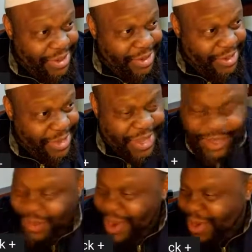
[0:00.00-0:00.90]
sometimes the
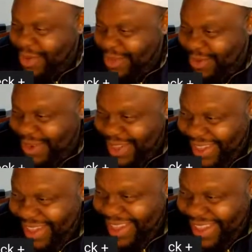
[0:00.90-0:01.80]
water wasn't working,
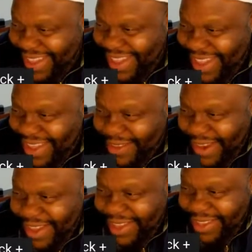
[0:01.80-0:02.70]
right?